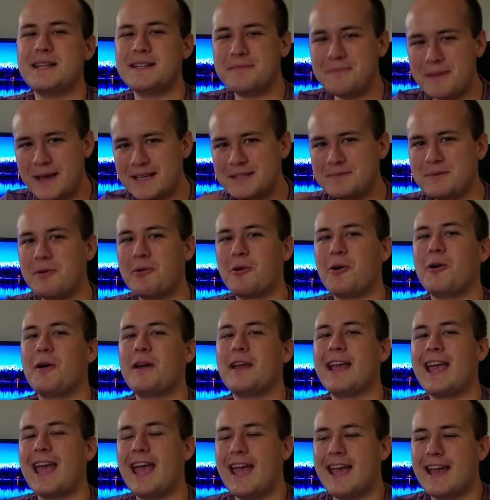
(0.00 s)
It makes me
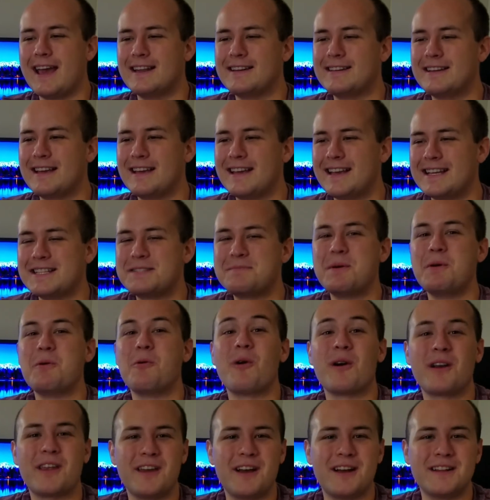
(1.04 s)
rolling and gets me
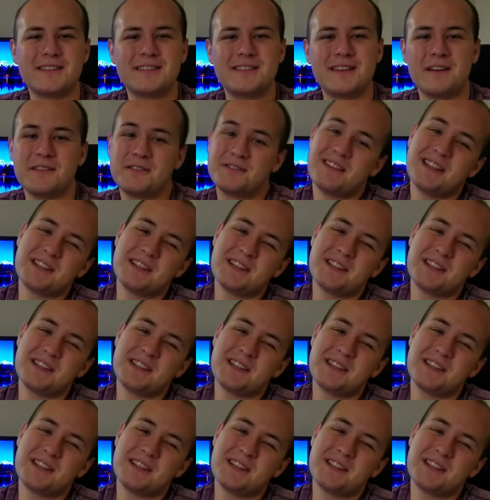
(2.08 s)
working on stuff.